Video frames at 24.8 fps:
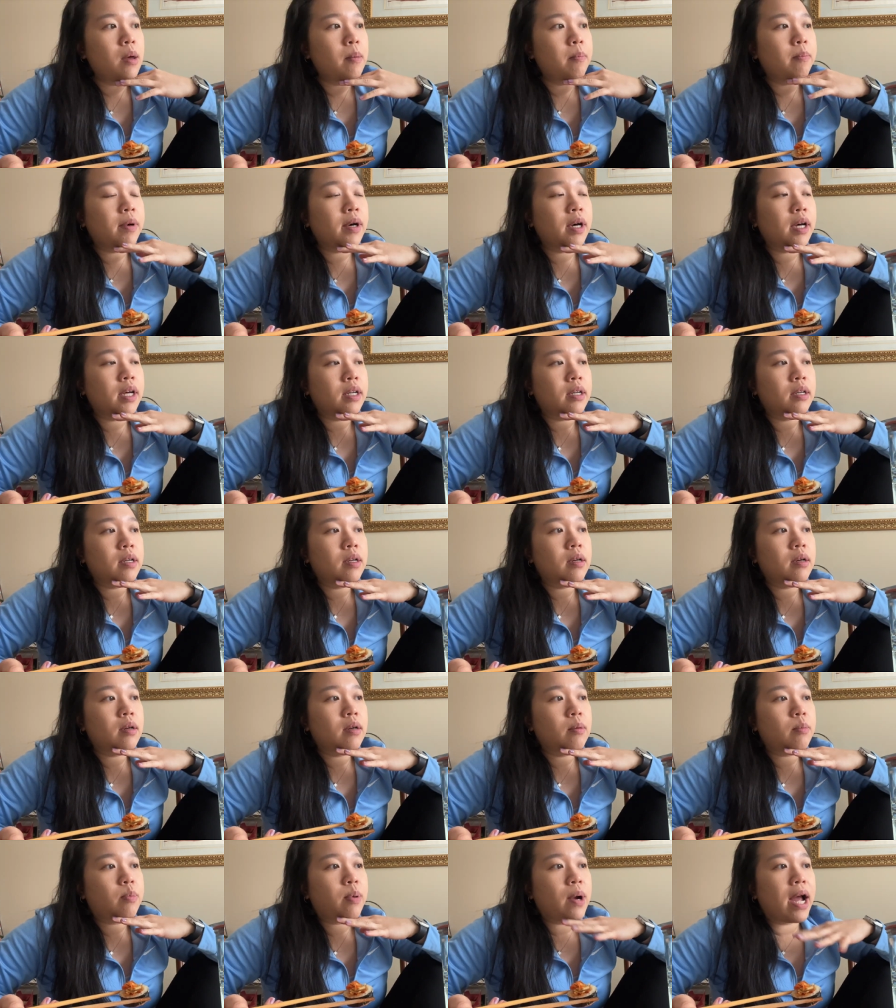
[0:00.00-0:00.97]
But
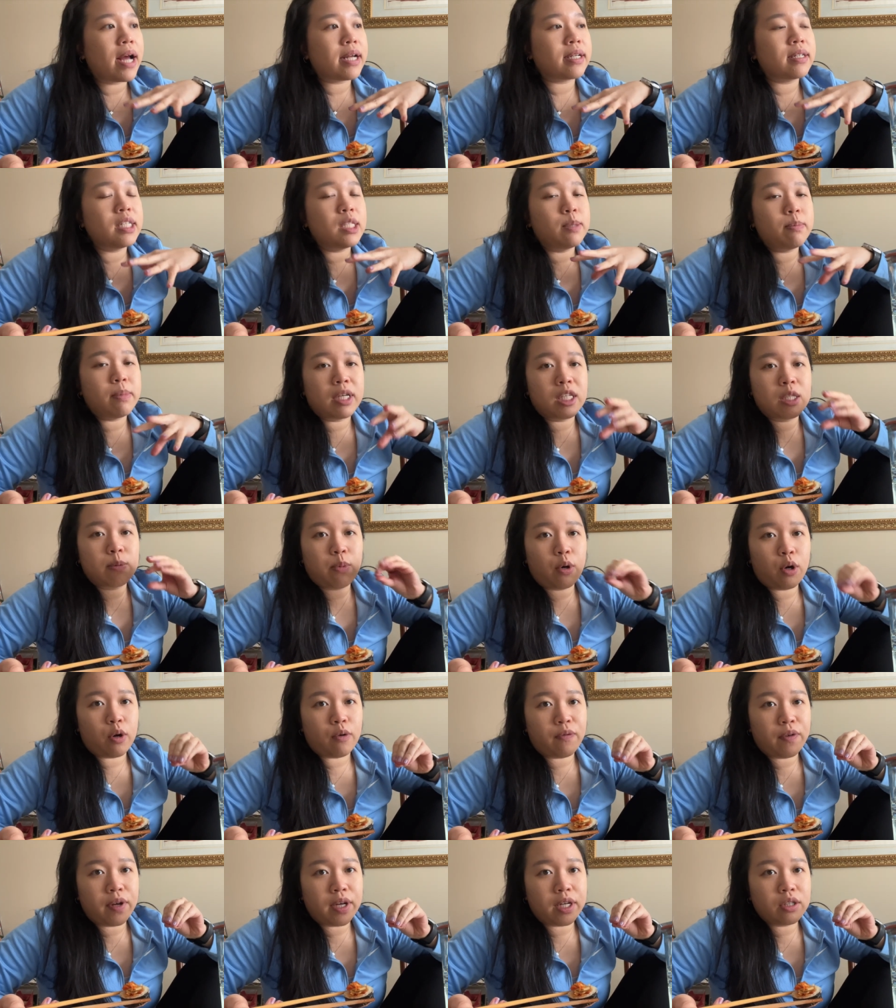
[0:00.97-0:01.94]
practice makes
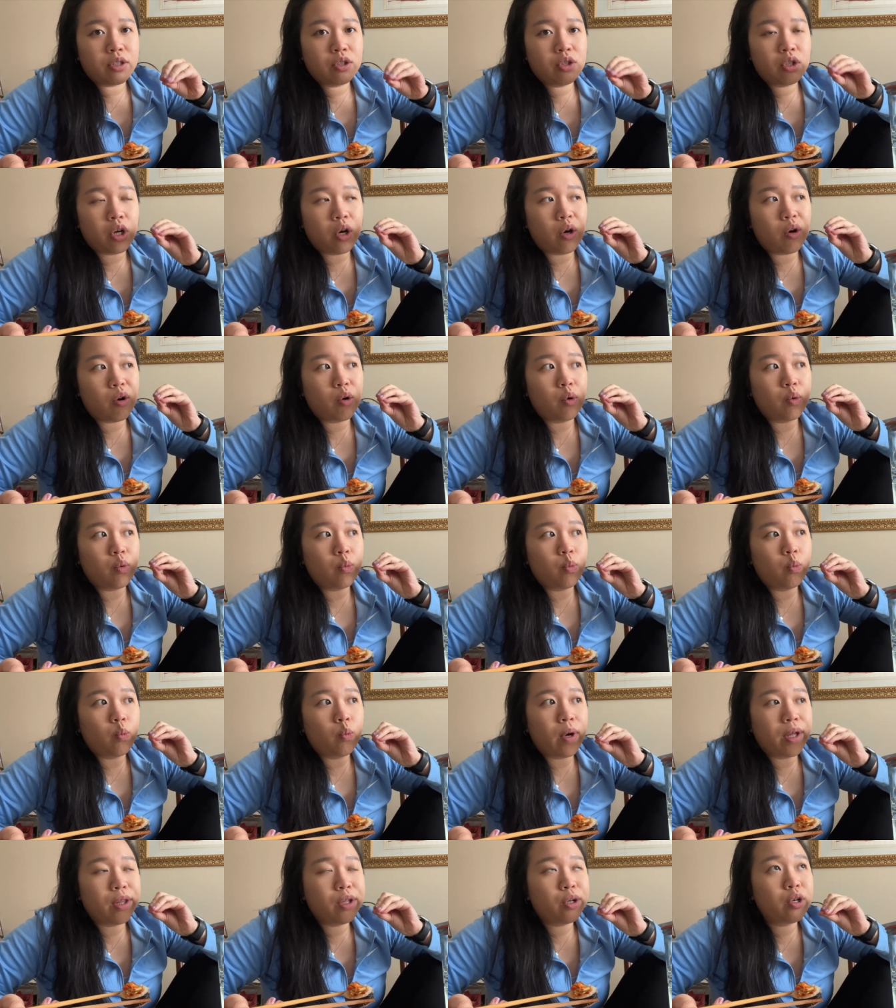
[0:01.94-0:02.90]
perfect. So
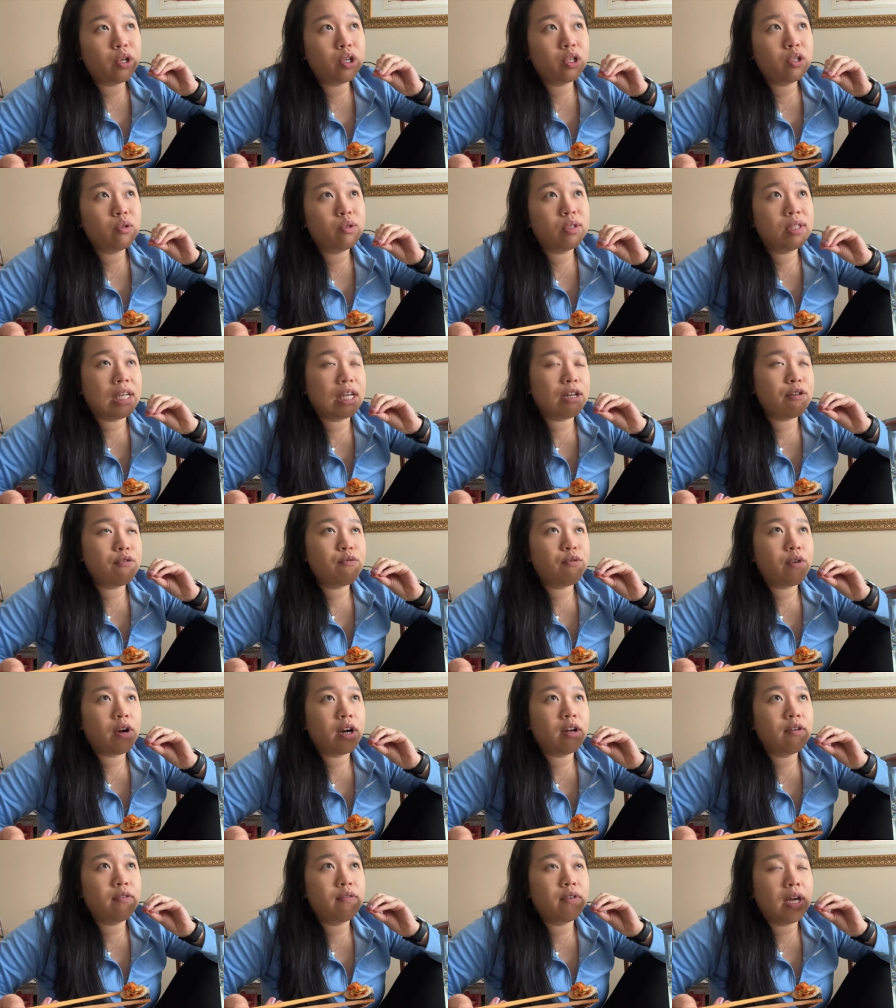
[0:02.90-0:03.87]
whether you sit in
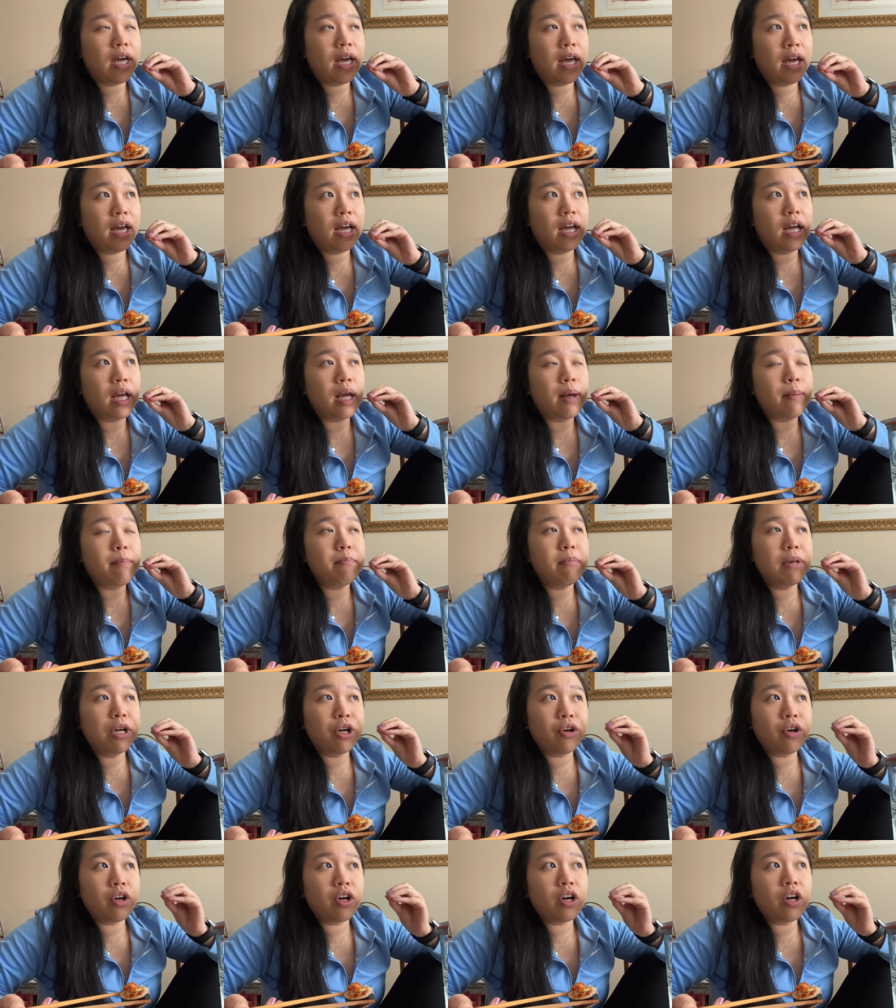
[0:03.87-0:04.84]
front of a
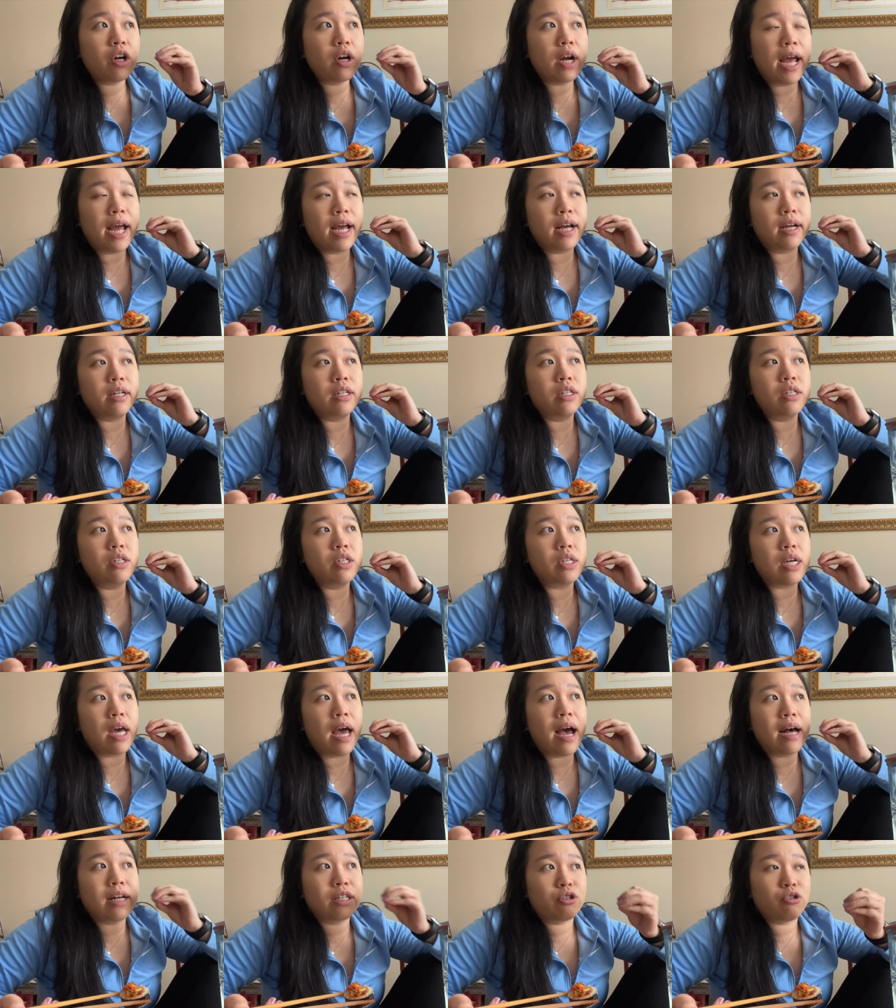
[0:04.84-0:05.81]
mirror and
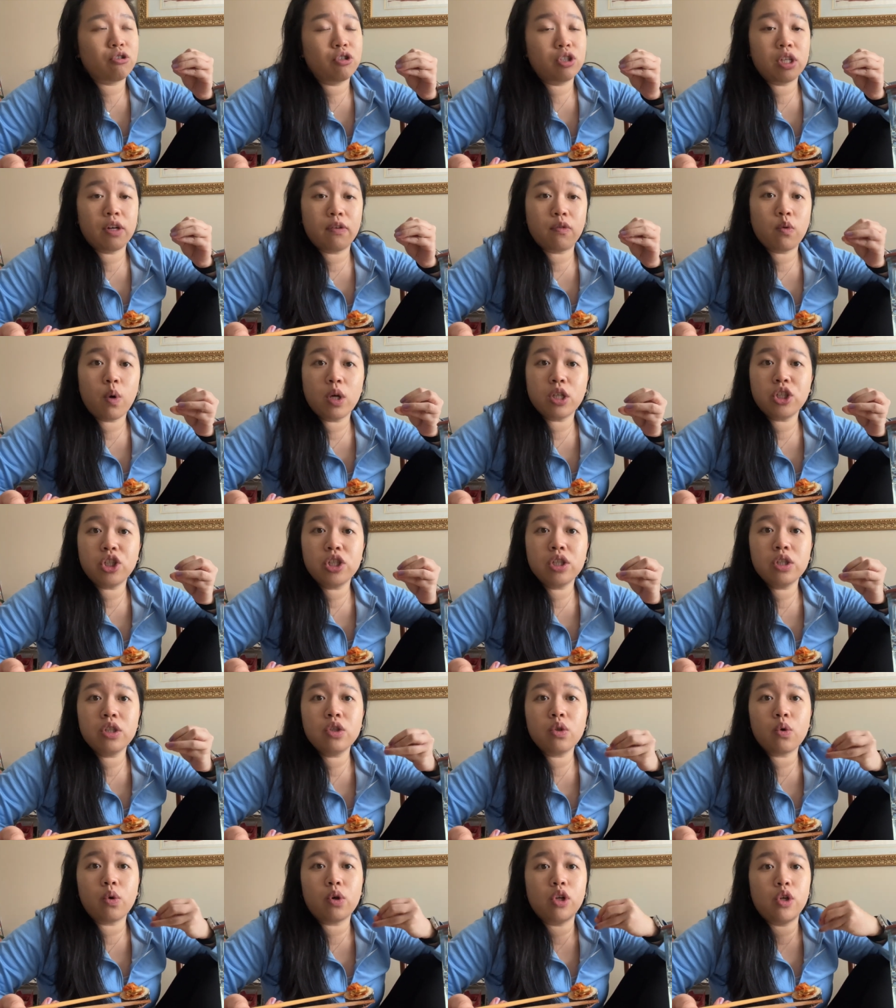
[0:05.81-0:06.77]
ask yourself
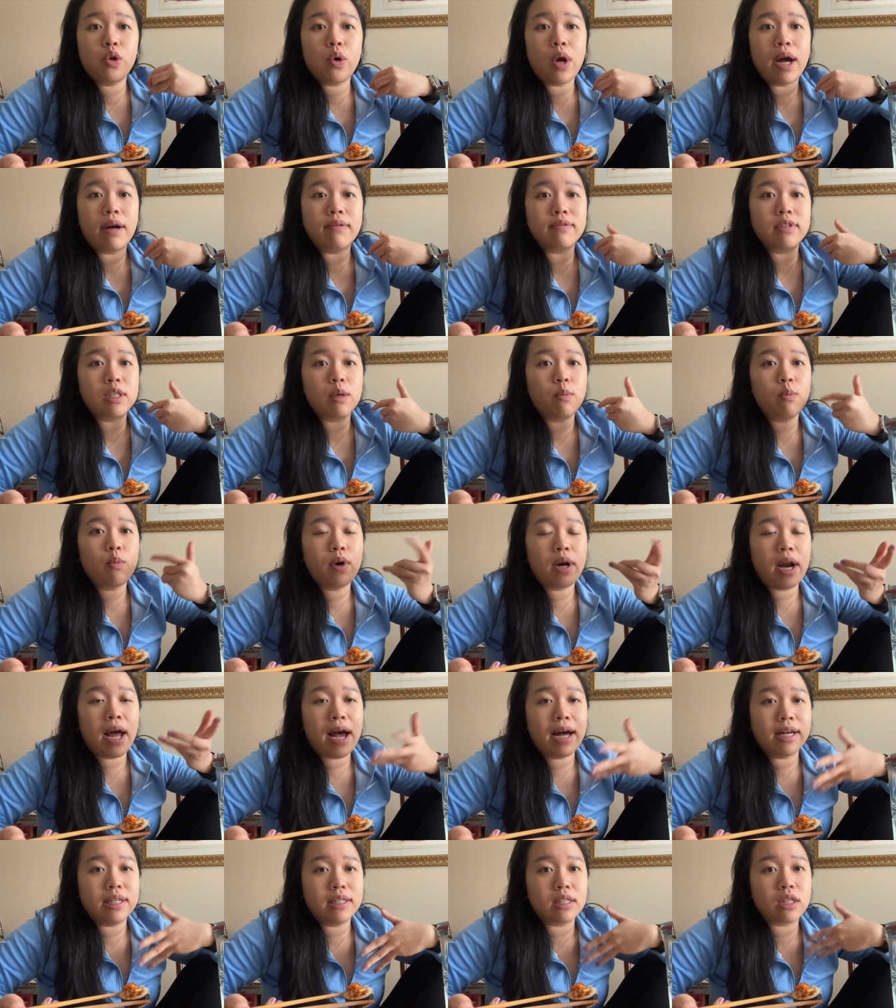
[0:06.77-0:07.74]
questions or you have someone
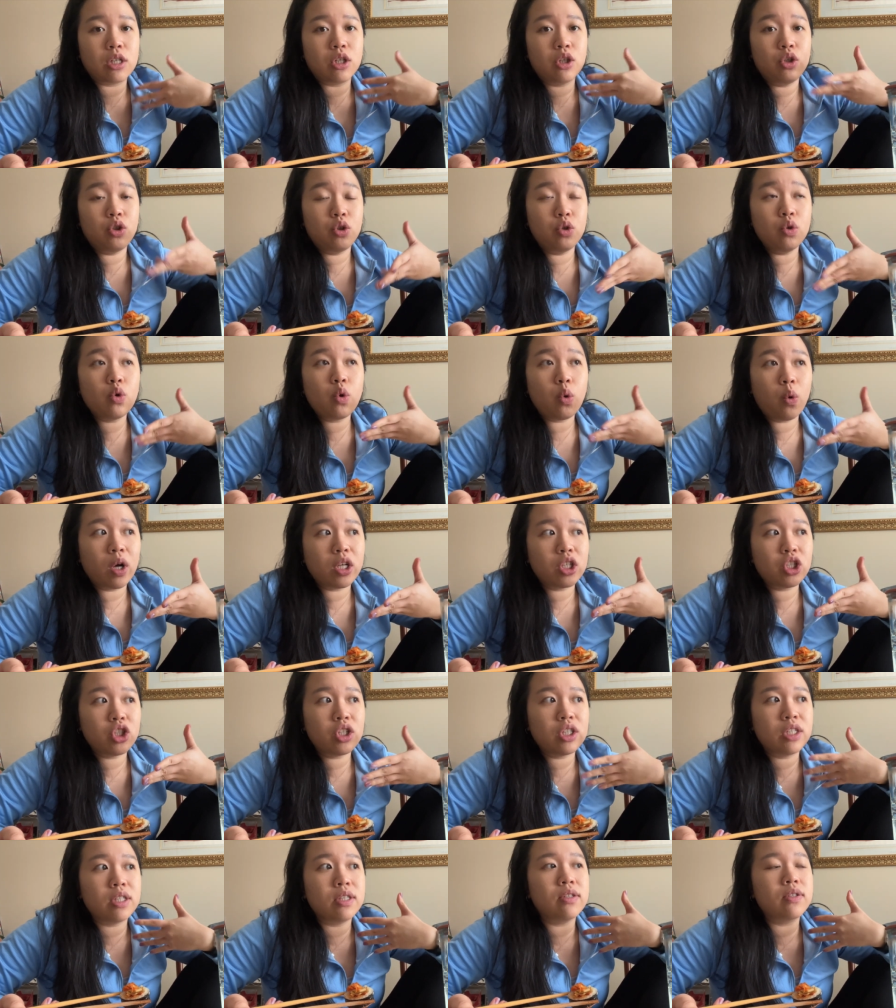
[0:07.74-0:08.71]
ask you
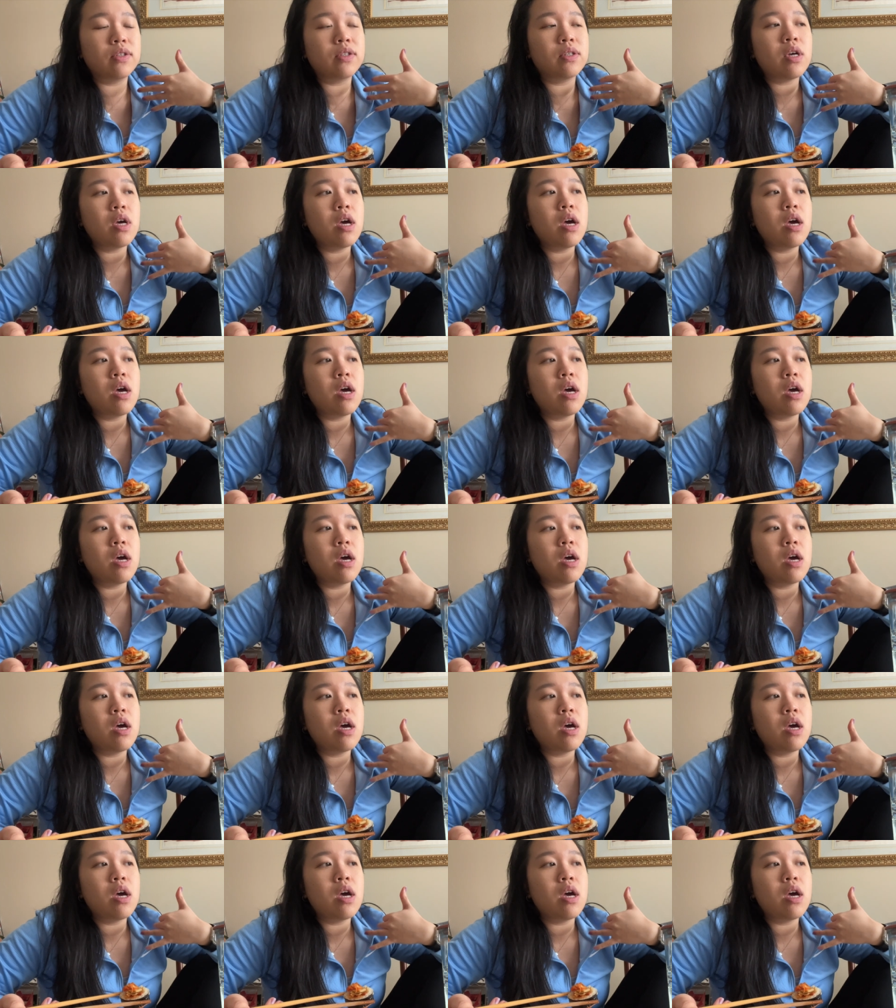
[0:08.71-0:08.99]
questions,